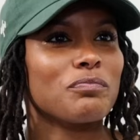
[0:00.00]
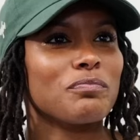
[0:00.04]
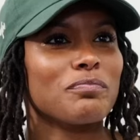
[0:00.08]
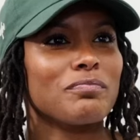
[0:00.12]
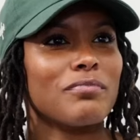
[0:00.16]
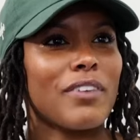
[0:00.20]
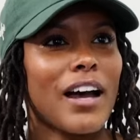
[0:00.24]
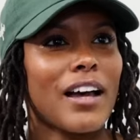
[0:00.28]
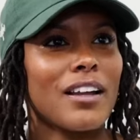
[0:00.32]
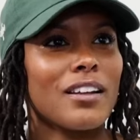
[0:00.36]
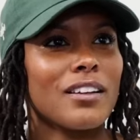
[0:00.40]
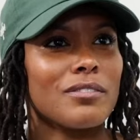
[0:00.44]

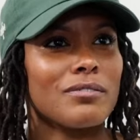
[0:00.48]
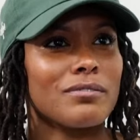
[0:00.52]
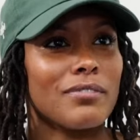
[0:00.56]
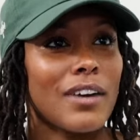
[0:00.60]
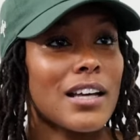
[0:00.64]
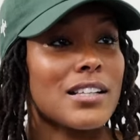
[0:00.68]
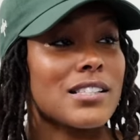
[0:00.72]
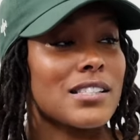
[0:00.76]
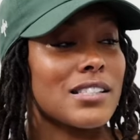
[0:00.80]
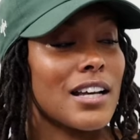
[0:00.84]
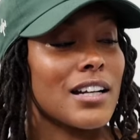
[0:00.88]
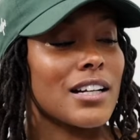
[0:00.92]
my
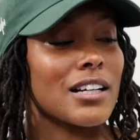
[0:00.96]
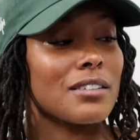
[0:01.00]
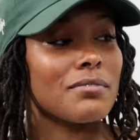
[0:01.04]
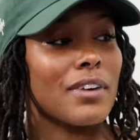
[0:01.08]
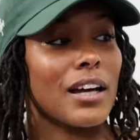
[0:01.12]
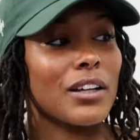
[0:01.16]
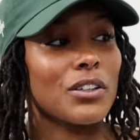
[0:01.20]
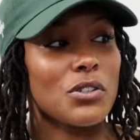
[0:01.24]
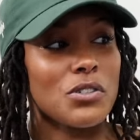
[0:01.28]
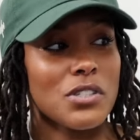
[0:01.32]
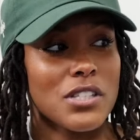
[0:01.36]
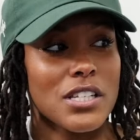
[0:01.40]
my son and
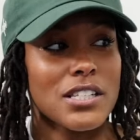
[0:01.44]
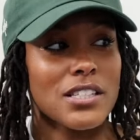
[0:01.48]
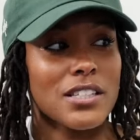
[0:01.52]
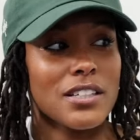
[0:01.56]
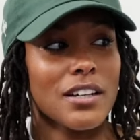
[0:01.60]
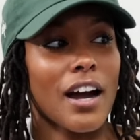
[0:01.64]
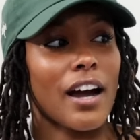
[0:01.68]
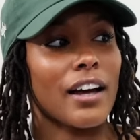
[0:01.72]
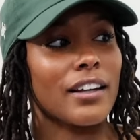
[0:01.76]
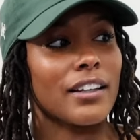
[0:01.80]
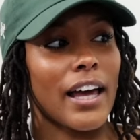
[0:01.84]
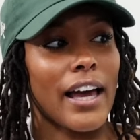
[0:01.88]
my little sister
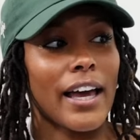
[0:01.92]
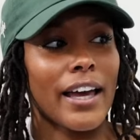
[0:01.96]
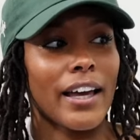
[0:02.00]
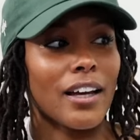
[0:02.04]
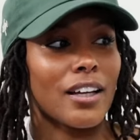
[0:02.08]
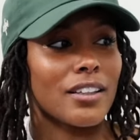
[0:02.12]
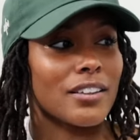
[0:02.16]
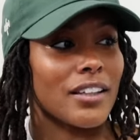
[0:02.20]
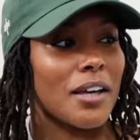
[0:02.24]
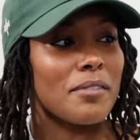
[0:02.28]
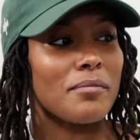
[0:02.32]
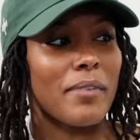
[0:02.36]
are
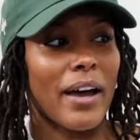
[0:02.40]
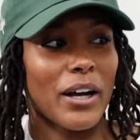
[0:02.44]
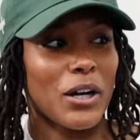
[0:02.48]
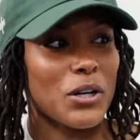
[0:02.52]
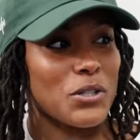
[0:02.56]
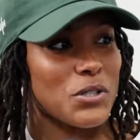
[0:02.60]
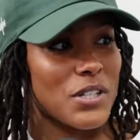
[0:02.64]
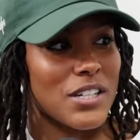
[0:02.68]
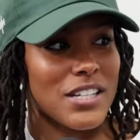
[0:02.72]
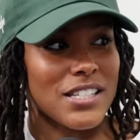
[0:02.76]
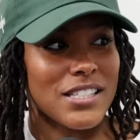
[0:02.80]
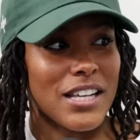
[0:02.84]
like they might go
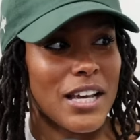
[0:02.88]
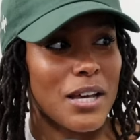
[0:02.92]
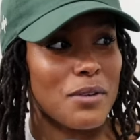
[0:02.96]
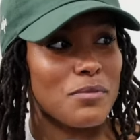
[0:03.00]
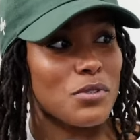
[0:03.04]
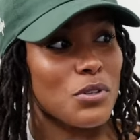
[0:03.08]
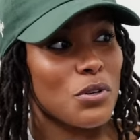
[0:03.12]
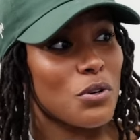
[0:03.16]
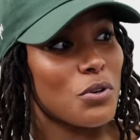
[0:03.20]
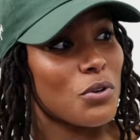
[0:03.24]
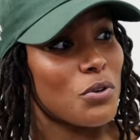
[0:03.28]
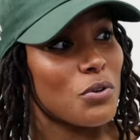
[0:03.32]
to the same
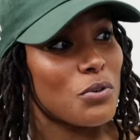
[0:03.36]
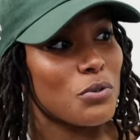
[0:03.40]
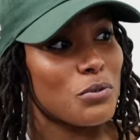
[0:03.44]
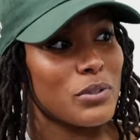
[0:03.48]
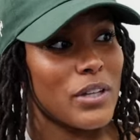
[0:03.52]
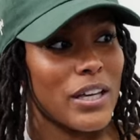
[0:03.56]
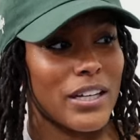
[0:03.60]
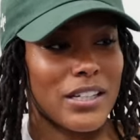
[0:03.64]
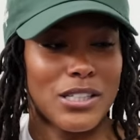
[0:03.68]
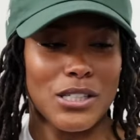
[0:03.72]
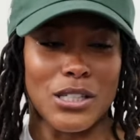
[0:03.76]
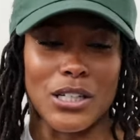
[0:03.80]
school
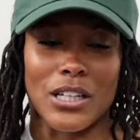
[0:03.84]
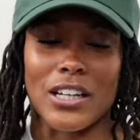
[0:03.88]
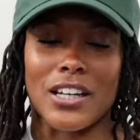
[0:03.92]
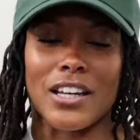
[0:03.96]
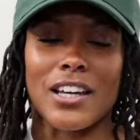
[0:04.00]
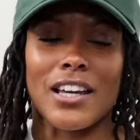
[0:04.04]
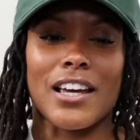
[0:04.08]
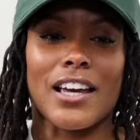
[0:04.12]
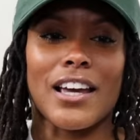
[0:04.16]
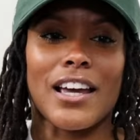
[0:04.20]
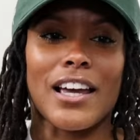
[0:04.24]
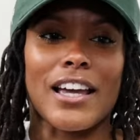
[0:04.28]
next mm-hmm. year,
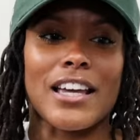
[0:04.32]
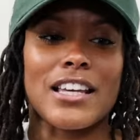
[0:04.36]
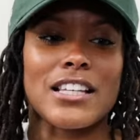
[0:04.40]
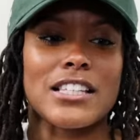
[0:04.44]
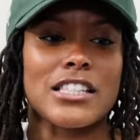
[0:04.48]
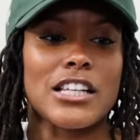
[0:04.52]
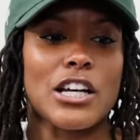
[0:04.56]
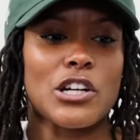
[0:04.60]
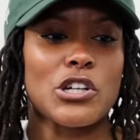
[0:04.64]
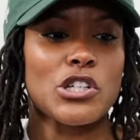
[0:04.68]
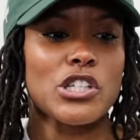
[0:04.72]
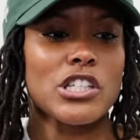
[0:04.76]
and
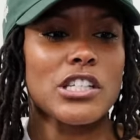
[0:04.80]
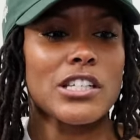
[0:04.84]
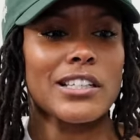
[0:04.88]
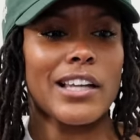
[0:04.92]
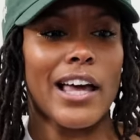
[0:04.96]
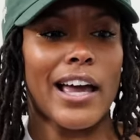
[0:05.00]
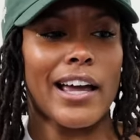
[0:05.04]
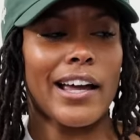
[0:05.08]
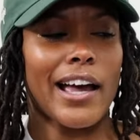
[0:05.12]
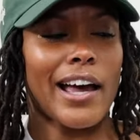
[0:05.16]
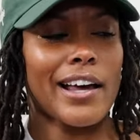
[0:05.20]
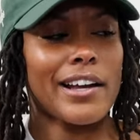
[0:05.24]
so she
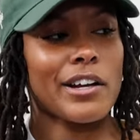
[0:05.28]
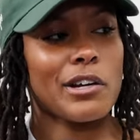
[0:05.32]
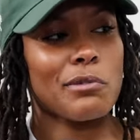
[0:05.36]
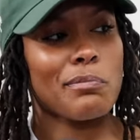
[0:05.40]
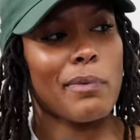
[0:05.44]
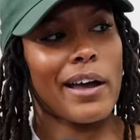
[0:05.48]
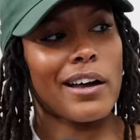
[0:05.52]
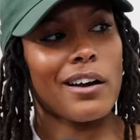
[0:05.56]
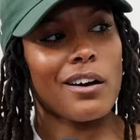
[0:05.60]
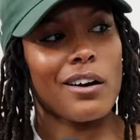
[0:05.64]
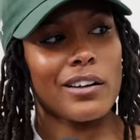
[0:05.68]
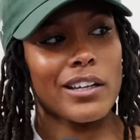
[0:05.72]
like got
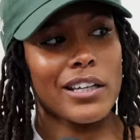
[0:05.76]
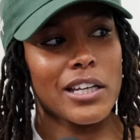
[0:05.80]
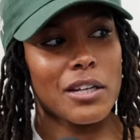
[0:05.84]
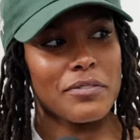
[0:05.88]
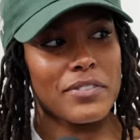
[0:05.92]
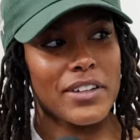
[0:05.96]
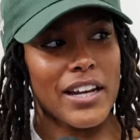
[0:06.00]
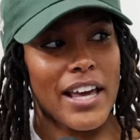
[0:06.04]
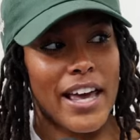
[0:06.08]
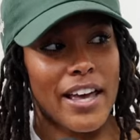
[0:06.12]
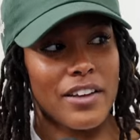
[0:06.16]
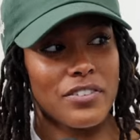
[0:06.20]
everybody calling
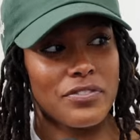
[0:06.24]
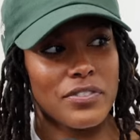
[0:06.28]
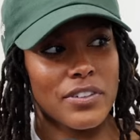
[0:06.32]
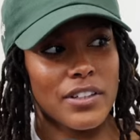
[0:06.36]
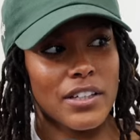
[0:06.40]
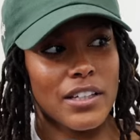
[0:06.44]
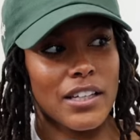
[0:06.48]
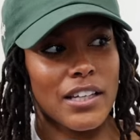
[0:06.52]
him Neff.